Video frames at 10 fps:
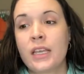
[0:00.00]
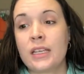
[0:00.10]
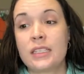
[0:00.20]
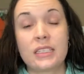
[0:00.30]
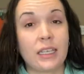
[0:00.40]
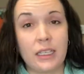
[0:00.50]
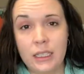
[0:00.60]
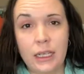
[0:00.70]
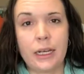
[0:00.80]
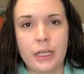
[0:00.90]

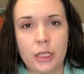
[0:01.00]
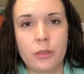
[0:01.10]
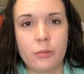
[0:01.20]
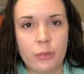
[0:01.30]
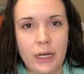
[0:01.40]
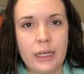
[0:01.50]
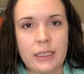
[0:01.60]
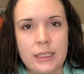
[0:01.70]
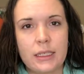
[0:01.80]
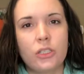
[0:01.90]
skincare brand
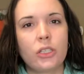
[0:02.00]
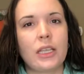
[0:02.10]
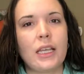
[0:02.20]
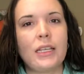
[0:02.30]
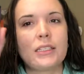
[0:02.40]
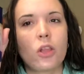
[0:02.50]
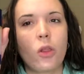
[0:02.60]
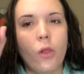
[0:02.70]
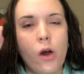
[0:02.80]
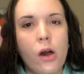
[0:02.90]
essentially. It is
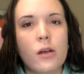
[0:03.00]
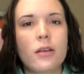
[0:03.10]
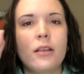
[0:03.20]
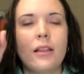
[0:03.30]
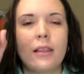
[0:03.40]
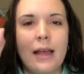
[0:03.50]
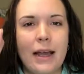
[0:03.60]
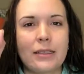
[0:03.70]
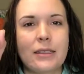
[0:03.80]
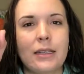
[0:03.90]
long
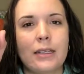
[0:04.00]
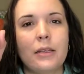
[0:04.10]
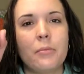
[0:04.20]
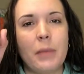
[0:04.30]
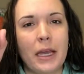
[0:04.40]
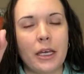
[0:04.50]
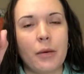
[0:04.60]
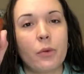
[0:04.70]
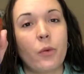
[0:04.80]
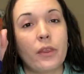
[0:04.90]
lasting
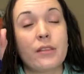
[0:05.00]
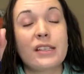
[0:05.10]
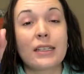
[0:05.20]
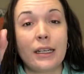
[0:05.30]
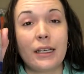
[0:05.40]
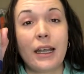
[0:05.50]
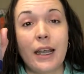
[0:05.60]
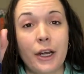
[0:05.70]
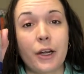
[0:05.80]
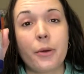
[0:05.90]
makeup with
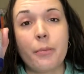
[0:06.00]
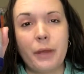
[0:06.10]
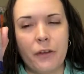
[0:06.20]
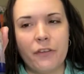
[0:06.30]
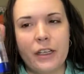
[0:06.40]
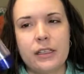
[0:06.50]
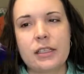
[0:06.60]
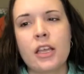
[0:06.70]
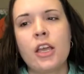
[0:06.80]
skincare benefits.